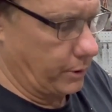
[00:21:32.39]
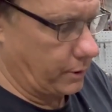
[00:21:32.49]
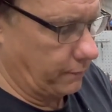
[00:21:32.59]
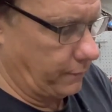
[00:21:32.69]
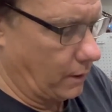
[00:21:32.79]

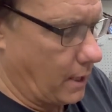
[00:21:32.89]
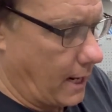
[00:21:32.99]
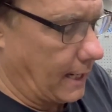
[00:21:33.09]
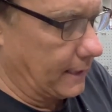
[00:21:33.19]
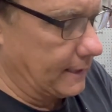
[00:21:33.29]
So if you
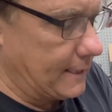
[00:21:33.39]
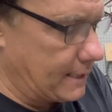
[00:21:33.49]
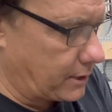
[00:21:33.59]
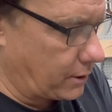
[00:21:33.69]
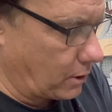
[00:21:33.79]
at
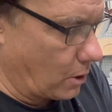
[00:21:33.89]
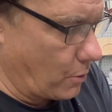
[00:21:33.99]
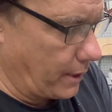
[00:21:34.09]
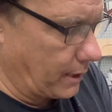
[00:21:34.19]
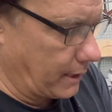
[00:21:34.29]
least go
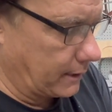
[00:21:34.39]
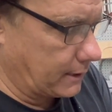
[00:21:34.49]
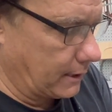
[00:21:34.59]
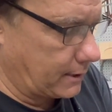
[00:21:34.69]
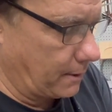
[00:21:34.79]
in like
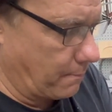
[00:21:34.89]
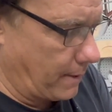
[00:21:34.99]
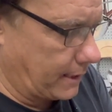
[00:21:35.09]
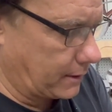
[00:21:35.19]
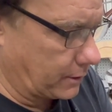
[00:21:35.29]
this and
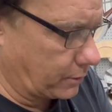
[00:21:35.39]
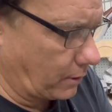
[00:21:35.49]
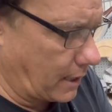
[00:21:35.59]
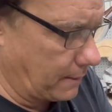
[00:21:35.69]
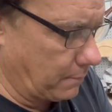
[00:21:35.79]
make the
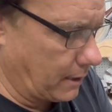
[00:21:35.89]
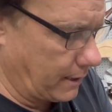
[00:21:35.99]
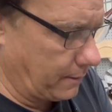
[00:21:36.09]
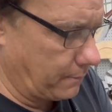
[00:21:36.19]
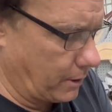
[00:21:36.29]
scribe
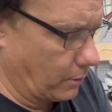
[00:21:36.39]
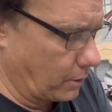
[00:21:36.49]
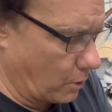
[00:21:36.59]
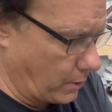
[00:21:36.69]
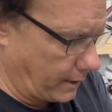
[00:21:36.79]
line, it'll
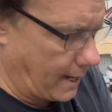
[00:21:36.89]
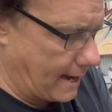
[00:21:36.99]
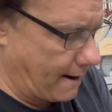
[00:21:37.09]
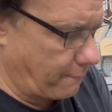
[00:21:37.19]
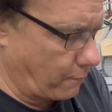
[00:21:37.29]
go in
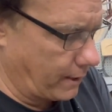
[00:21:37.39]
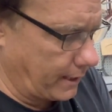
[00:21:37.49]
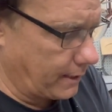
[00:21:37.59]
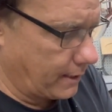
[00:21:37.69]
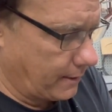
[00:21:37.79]
halfway.